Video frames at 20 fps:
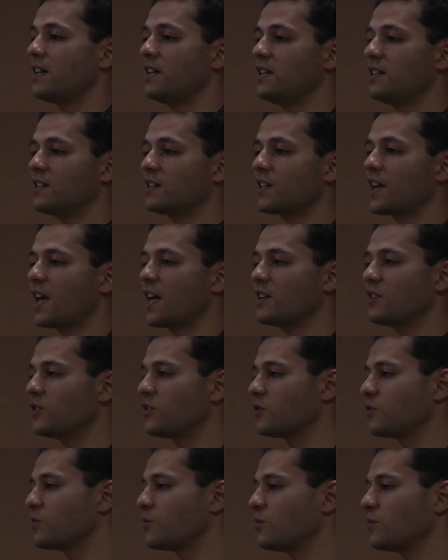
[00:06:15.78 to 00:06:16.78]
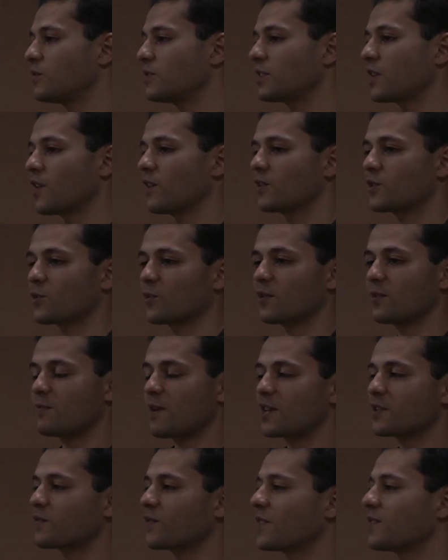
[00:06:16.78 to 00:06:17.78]
he decided to sell his only
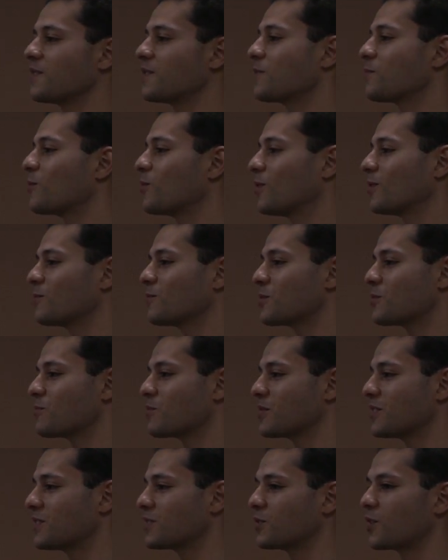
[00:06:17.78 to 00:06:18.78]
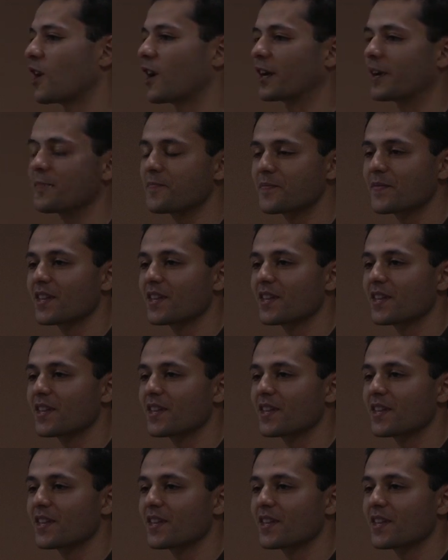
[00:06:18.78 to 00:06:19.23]
best friend in the world, which was his dog.